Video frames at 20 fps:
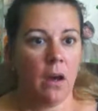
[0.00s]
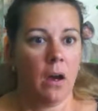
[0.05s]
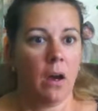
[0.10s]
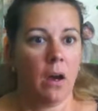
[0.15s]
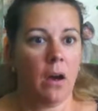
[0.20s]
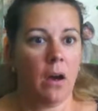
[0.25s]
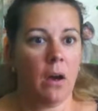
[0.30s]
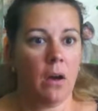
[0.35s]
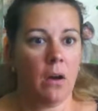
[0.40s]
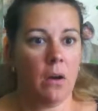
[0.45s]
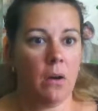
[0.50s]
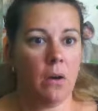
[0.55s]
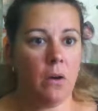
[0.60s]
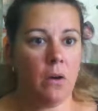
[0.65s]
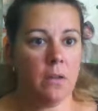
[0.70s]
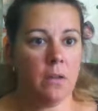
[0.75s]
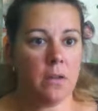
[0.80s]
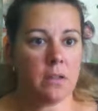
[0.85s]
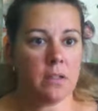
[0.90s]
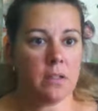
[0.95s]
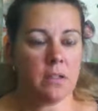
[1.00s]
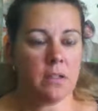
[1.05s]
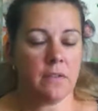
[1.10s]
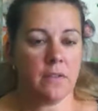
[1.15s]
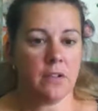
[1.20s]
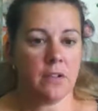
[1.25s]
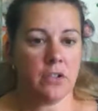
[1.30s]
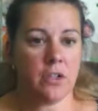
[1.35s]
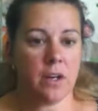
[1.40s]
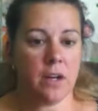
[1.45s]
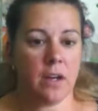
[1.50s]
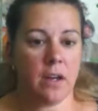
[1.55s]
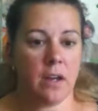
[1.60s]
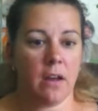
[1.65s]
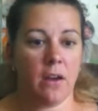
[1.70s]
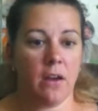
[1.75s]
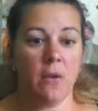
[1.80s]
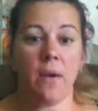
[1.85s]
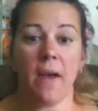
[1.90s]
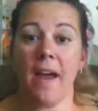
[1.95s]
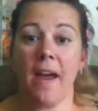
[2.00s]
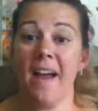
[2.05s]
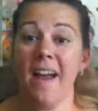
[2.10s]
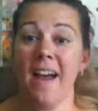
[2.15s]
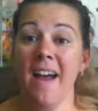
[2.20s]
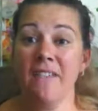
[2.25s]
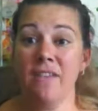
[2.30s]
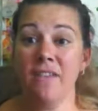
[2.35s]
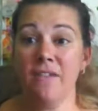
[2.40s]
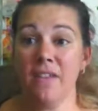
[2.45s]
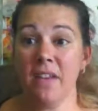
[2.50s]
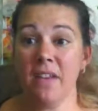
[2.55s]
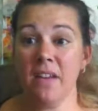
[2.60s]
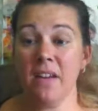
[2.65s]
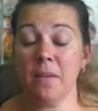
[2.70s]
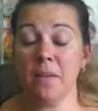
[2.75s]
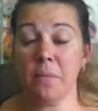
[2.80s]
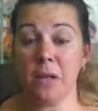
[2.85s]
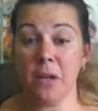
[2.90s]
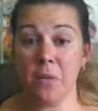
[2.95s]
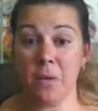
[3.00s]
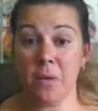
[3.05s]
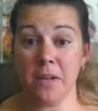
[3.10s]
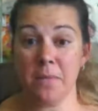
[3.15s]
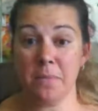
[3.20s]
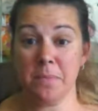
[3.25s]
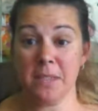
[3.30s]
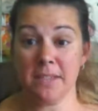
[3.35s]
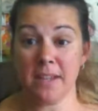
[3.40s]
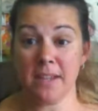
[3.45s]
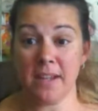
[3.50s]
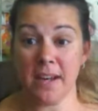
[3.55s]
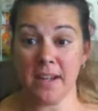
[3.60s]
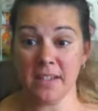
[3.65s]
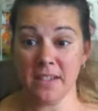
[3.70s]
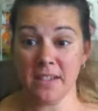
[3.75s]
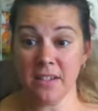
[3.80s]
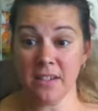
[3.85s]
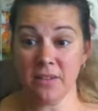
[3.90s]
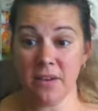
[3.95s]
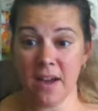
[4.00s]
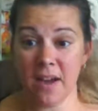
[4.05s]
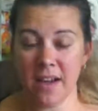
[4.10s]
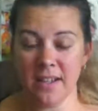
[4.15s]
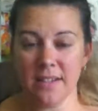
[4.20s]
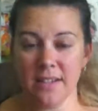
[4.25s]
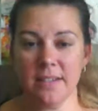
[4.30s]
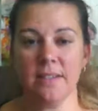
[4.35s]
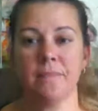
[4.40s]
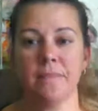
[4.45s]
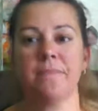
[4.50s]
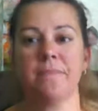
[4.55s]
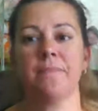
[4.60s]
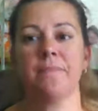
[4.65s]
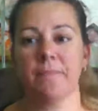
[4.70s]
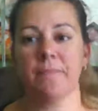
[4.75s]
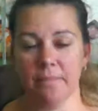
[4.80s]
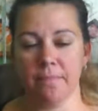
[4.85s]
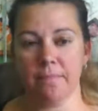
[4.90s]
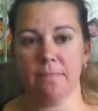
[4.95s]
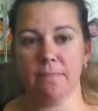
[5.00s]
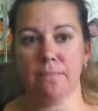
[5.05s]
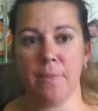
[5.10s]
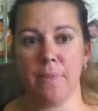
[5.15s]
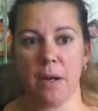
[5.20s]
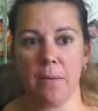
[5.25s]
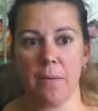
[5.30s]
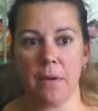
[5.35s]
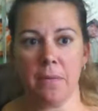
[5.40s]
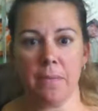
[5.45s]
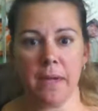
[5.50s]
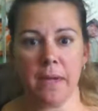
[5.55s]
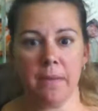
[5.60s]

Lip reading: Oh, this is frustrating. Okay, I have a feeling I'm going to wind up disconnecting you guys. Bear with me.